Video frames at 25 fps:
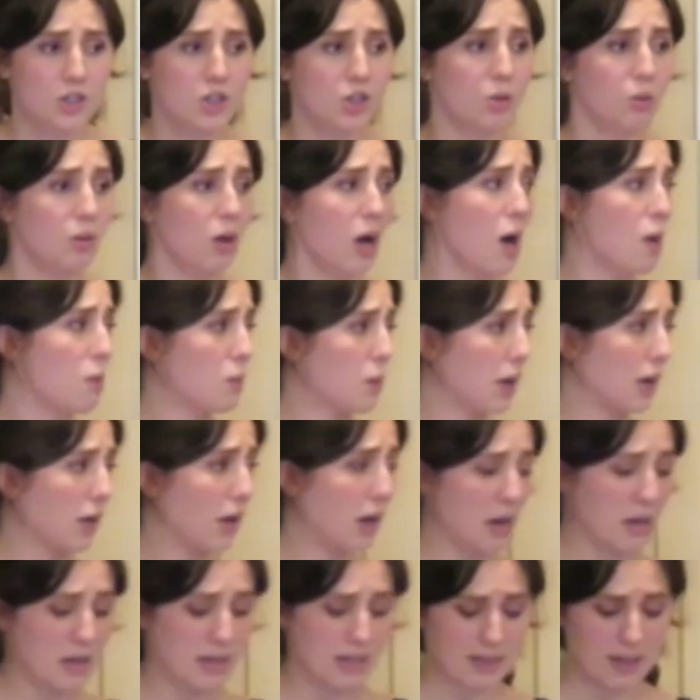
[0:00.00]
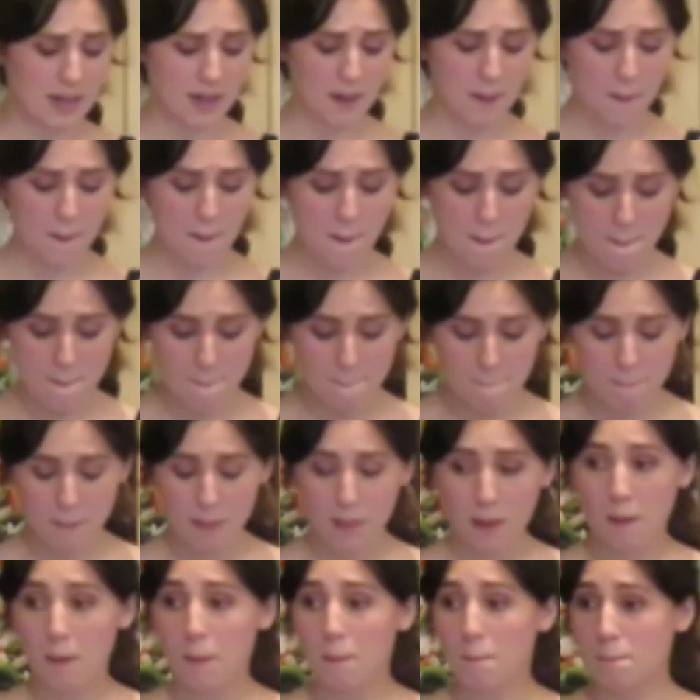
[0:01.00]
two co-workers,
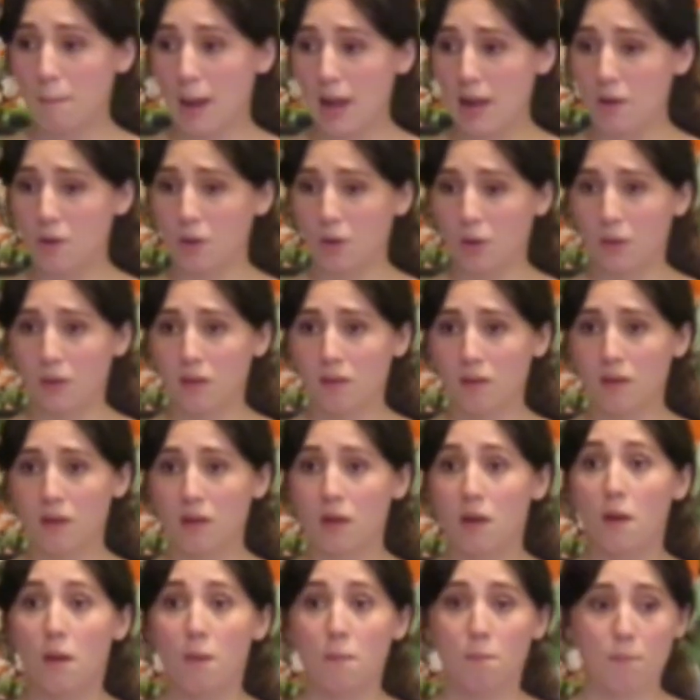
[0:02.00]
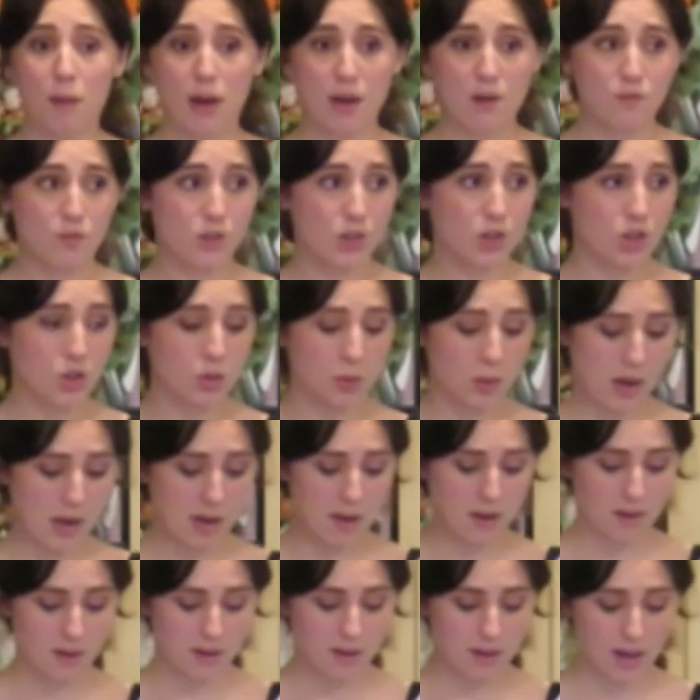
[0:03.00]
Michael, Mike for
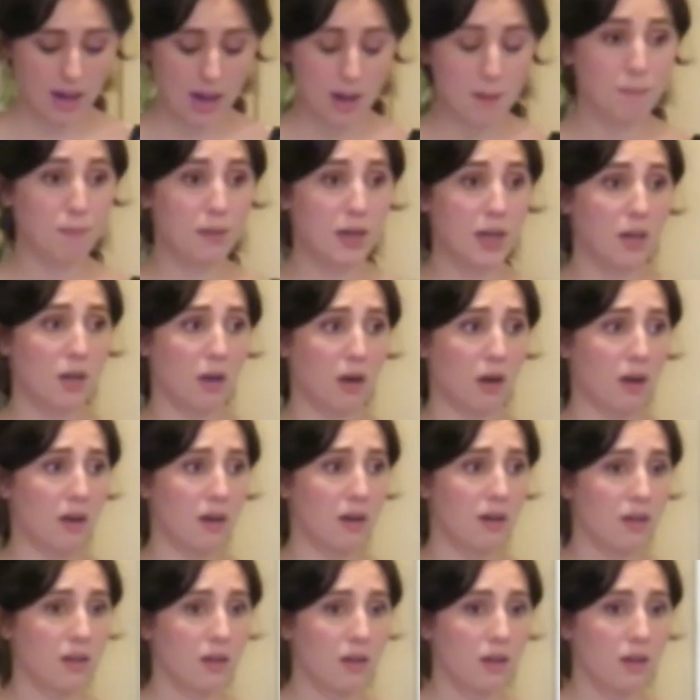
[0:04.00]
short, and Peter,